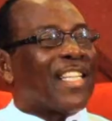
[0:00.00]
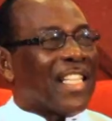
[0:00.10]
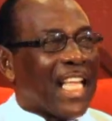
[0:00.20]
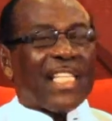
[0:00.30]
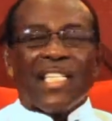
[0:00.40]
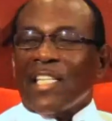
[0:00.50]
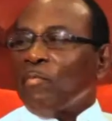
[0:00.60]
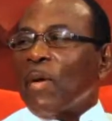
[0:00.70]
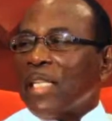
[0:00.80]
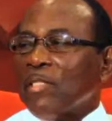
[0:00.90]
that and
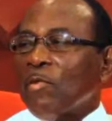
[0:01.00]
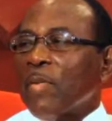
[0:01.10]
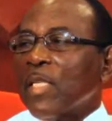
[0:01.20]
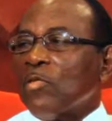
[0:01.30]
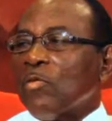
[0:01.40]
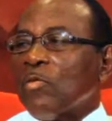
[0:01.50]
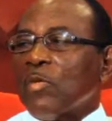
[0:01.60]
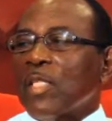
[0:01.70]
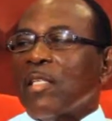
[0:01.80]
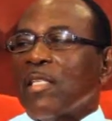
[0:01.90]
bank don't make joke
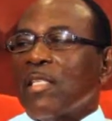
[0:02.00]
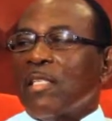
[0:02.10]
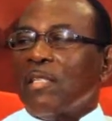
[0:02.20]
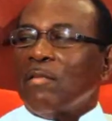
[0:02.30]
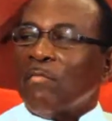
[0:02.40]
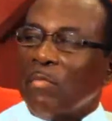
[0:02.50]
with it. No, they go